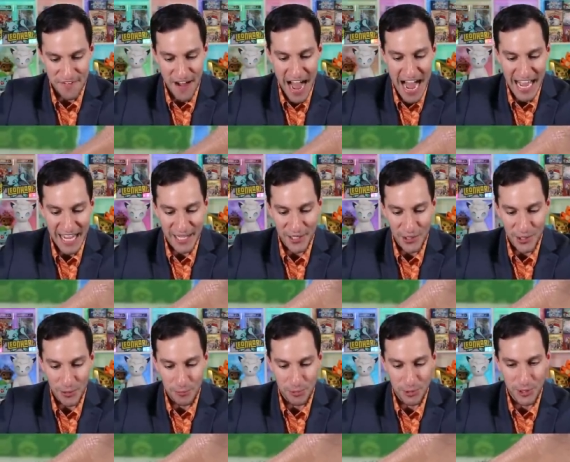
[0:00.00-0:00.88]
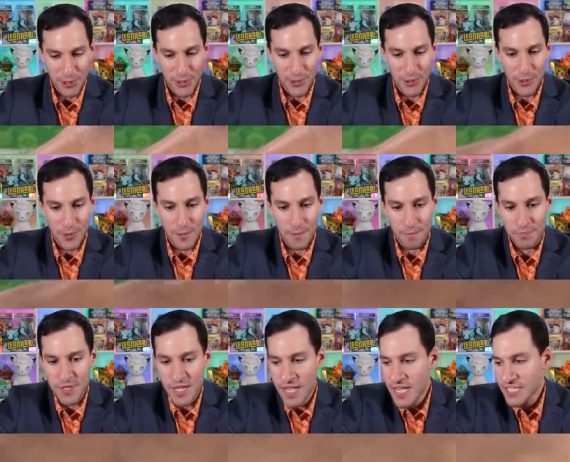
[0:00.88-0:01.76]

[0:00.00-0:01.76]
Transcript: Vileplume.